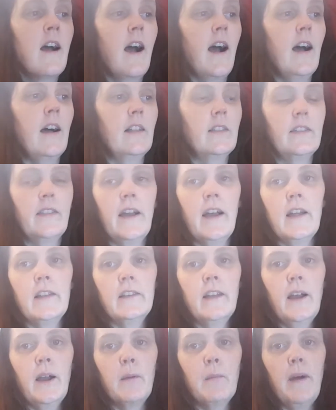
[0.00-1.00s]
And
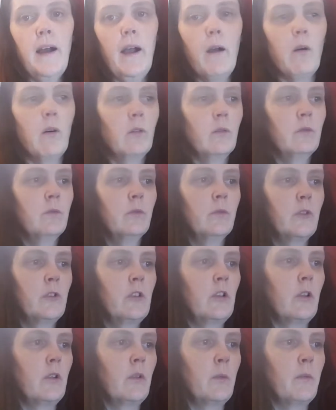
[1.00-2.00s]
then um, I'll
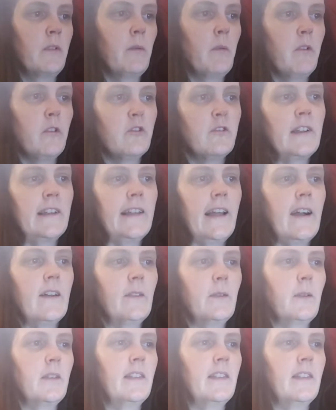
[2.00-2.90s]
do some of the most relays.